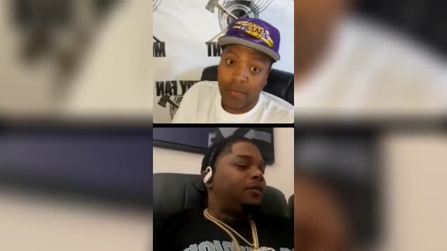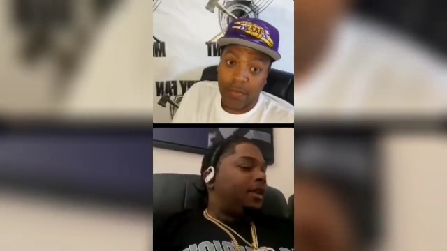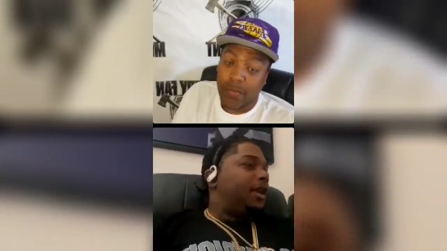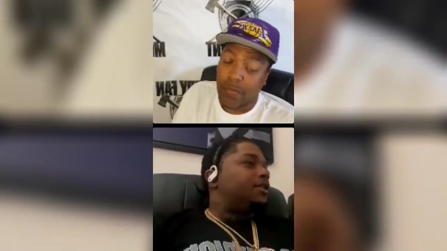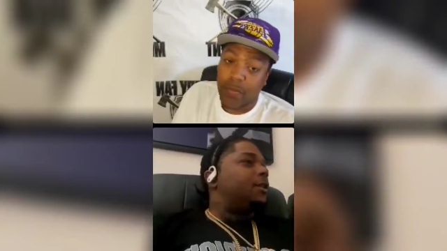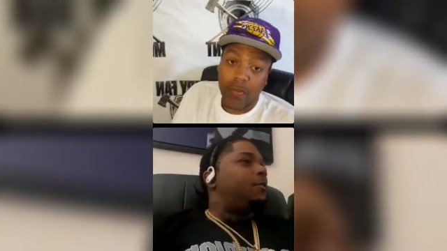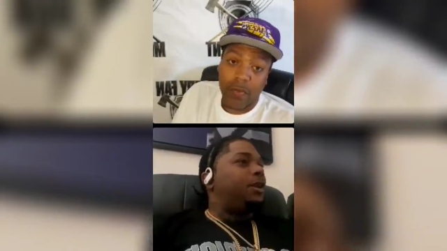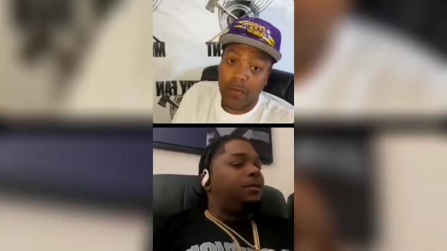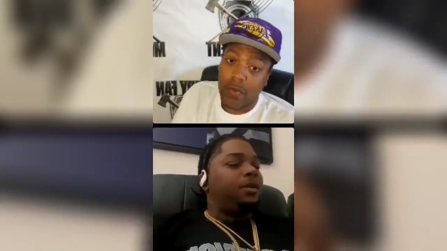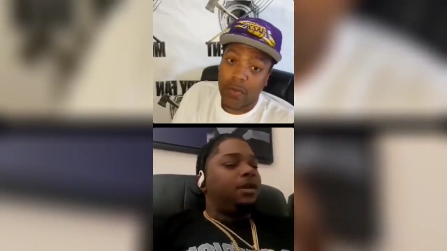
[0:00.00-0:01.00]
Speaker 1: Yeah, so
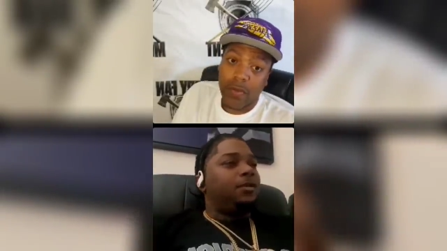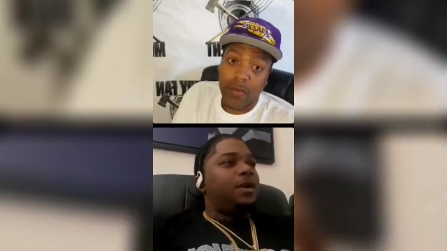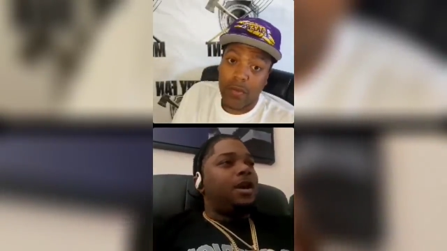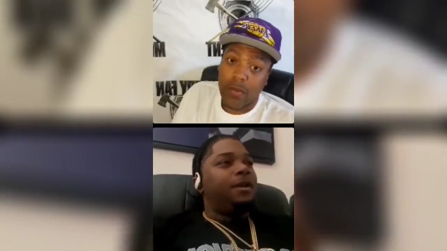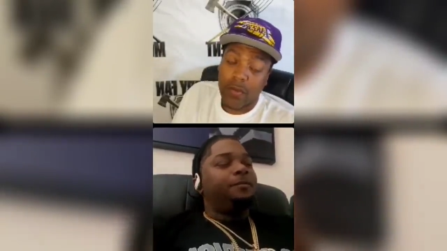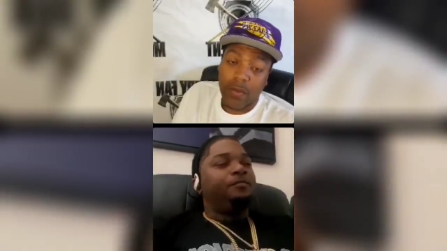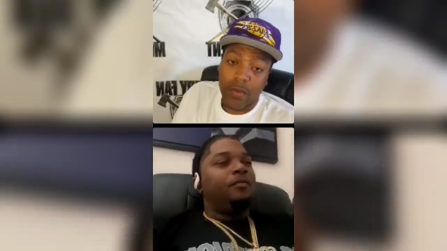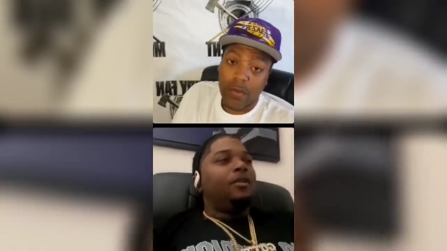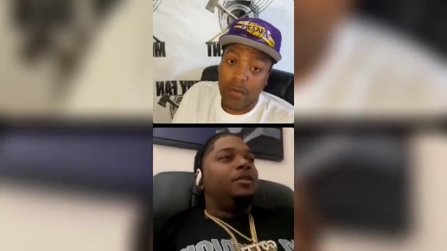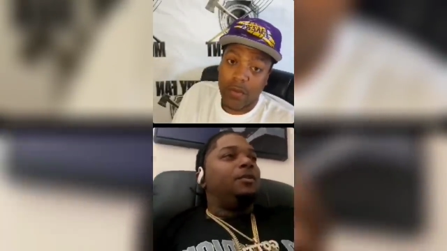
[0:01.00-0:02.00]
peep this, right?
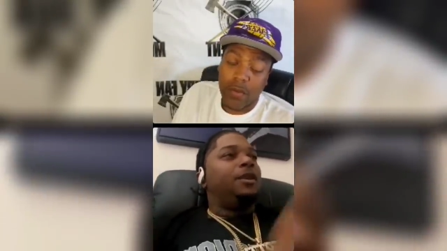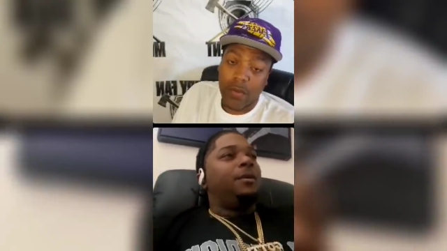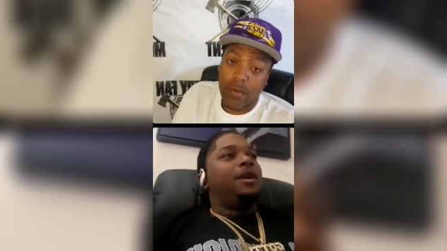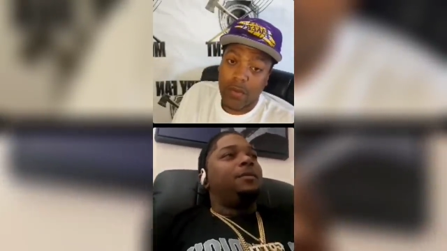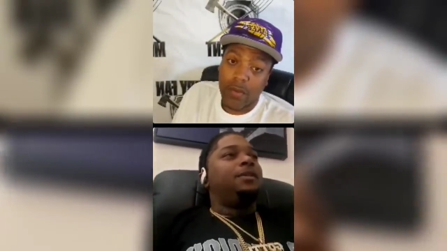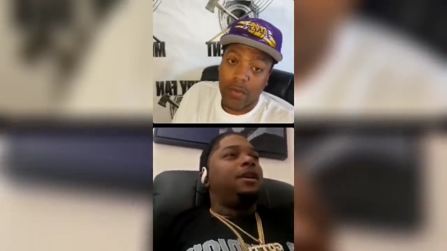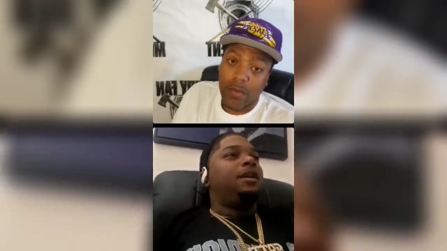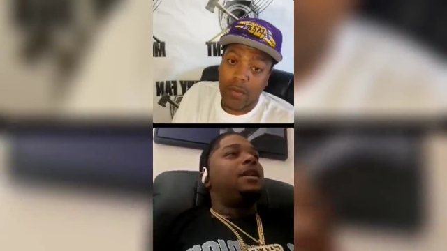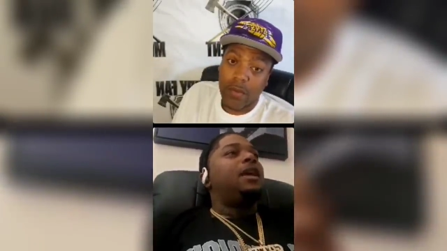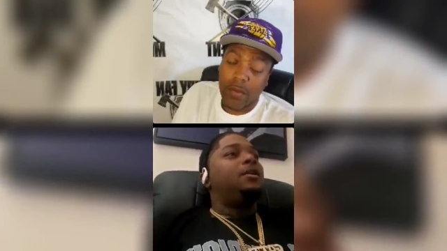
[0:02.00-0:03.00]
You dig what I'm
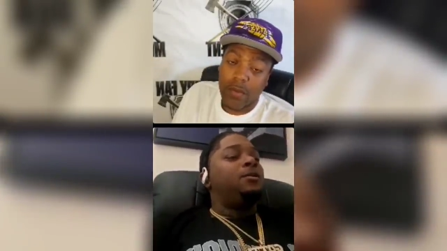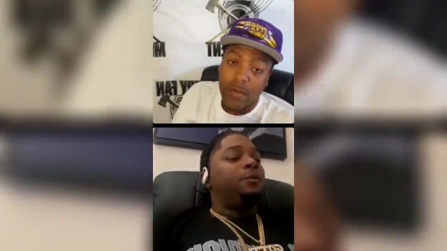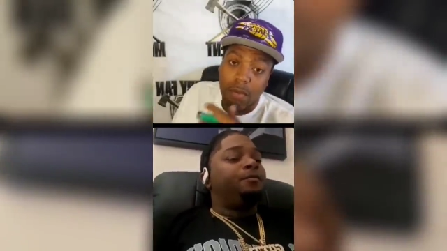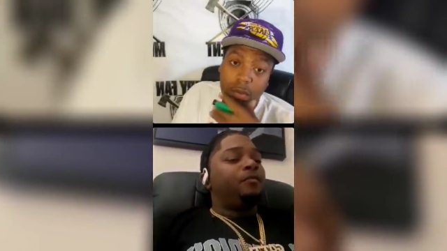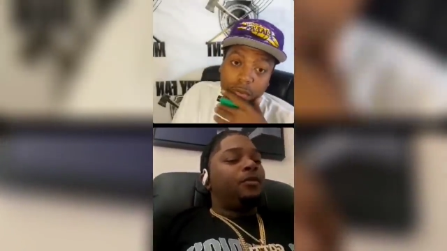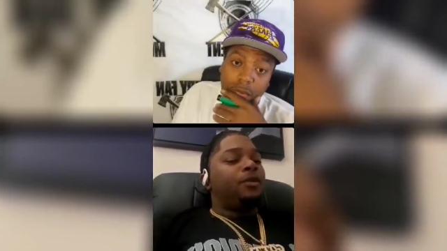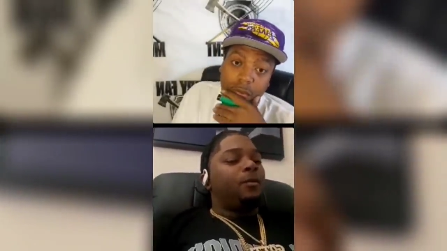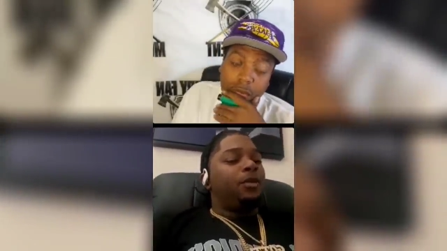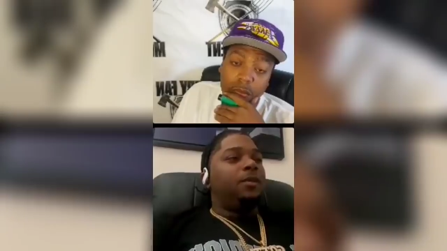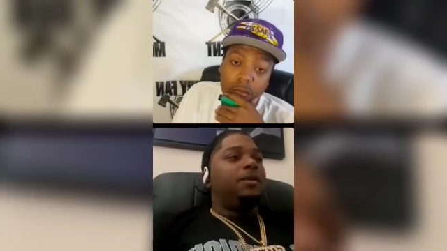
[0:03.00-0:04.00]
saying? Thank you. So
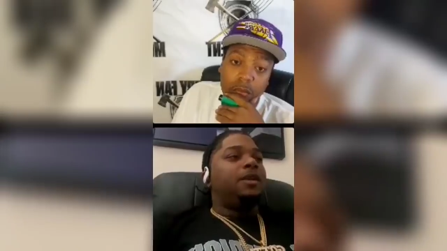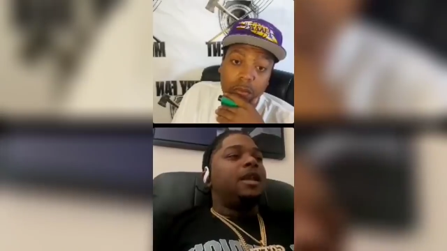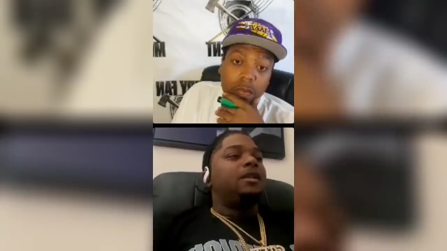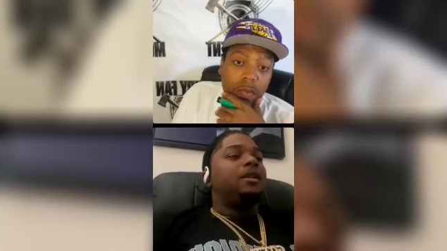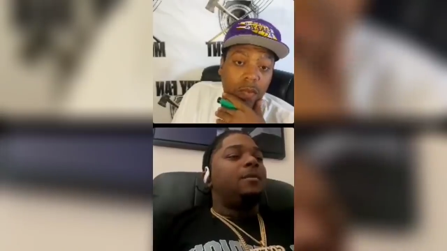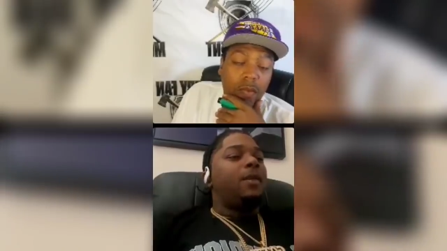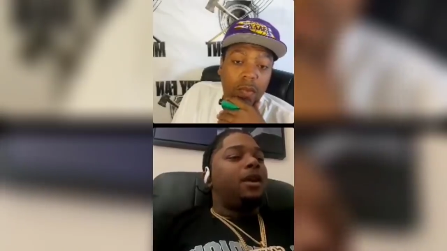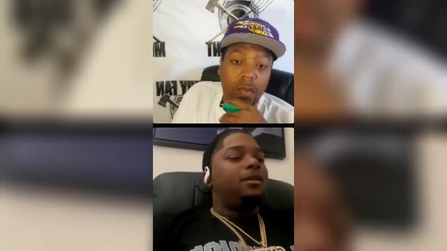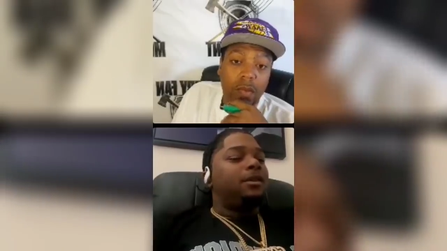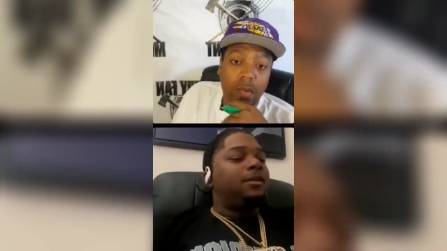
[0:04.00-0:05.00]
peep this. That's an
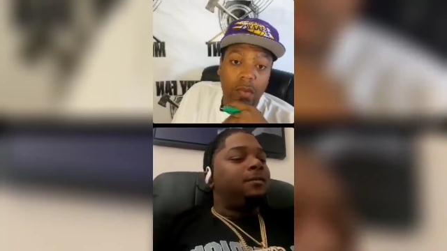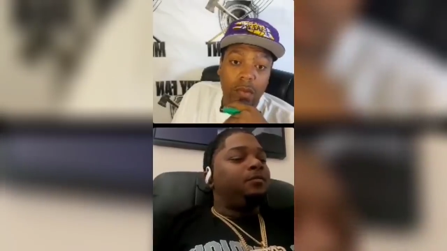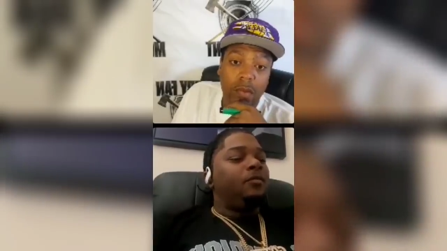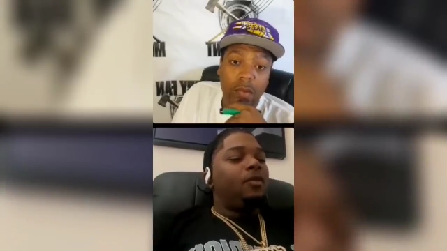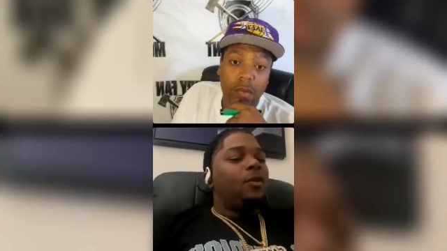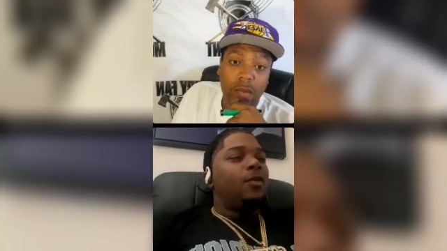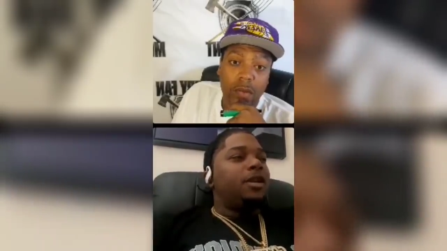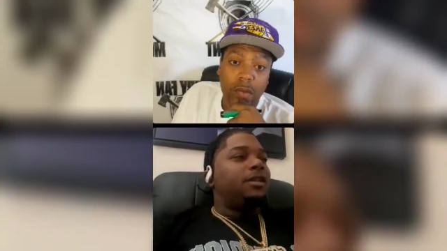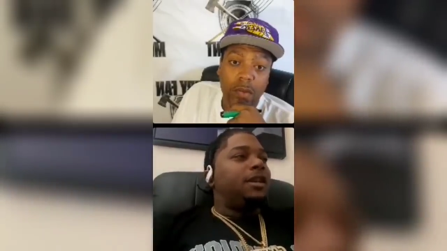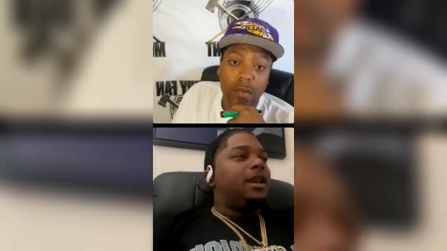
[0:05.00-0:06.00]
amazing
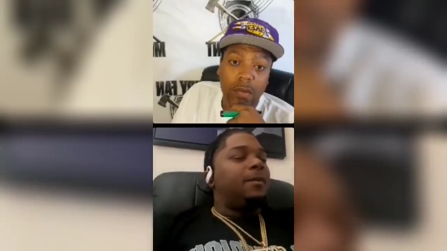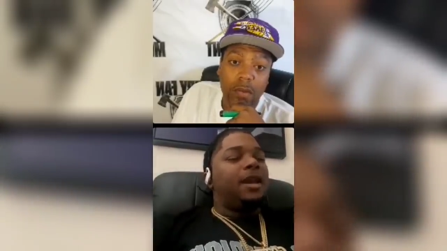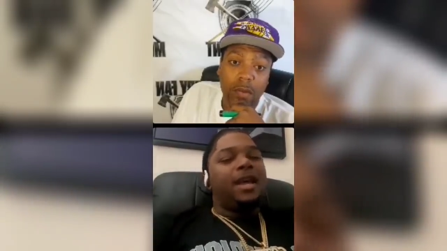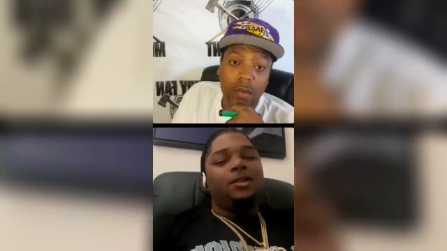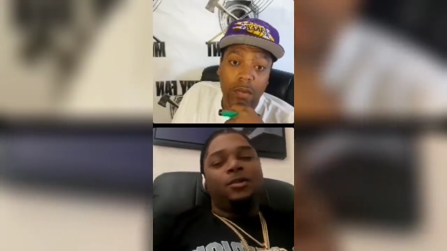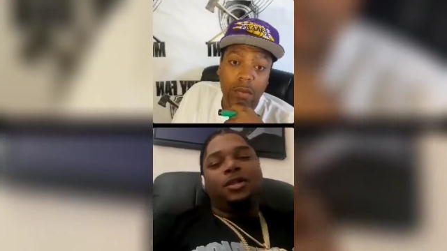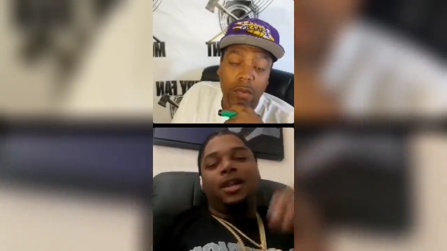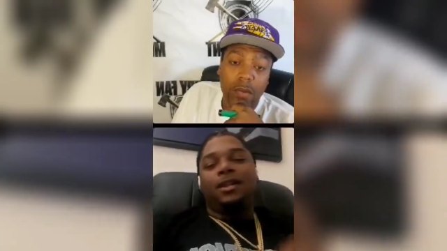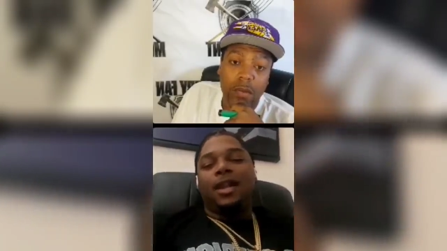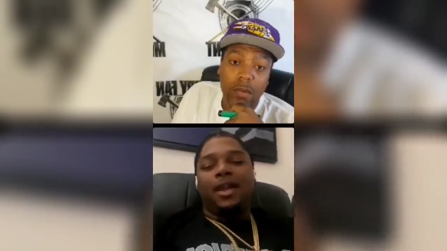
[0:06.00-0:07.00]
question, and I'm glad you
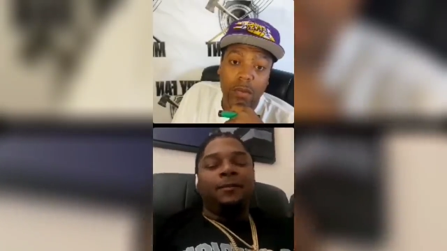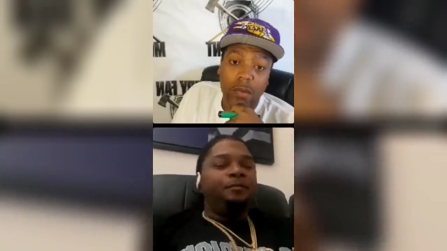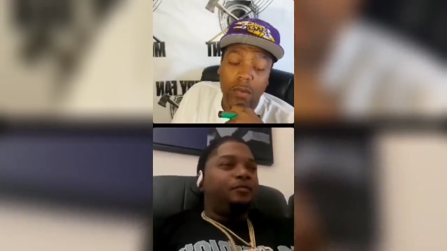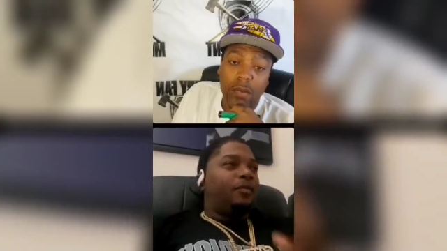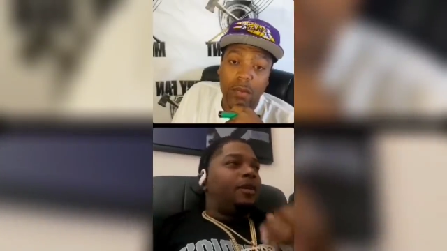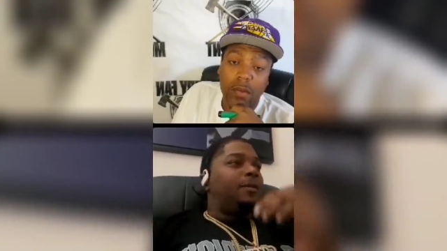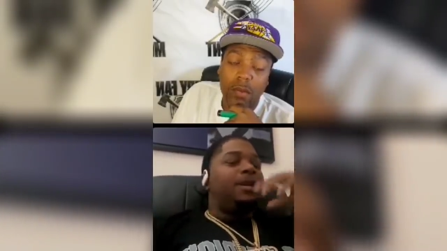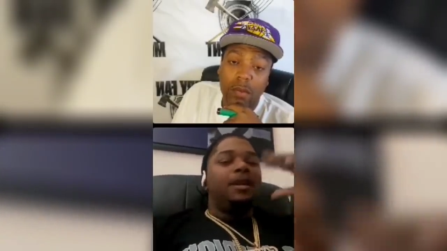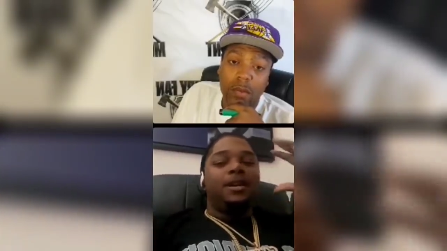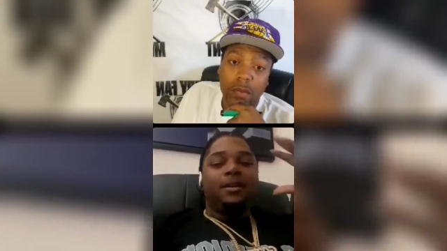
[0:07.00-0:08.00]
said that
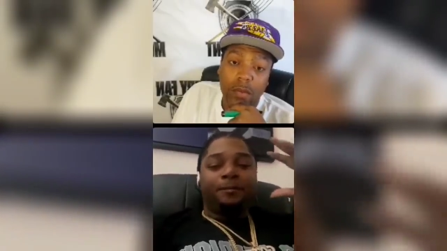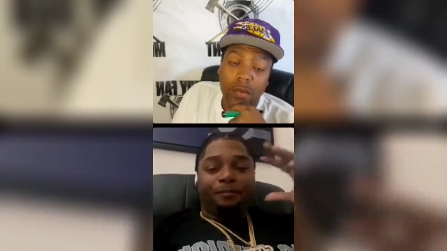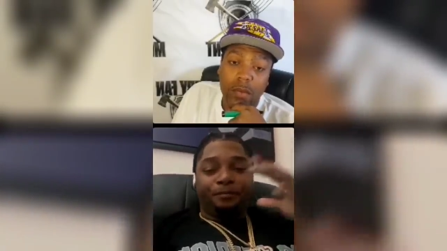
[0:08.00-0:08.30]
because